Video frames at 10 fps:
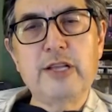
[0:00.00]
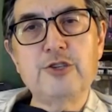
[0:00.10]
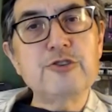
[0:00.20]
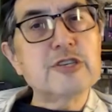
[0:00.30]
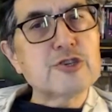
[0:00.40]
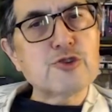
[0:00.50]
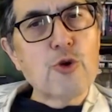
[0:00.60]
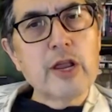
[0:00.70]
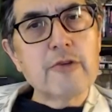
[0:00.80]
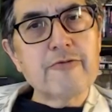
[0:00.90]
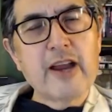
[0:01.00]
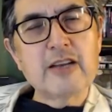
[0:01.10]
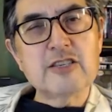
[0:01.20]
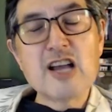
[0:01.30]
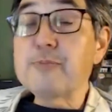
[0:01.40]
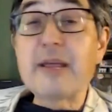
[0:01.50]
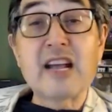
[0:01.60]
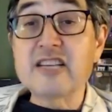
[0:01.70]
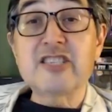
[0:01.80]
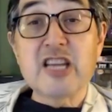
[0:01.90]
into destroying a franchise
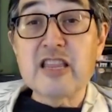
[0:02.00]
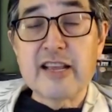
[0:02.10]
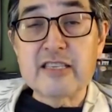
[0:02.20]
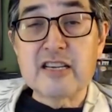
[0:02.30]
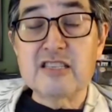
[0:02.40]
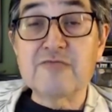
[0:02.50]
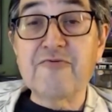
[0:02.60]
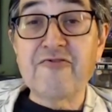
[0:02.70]
because she thinks it's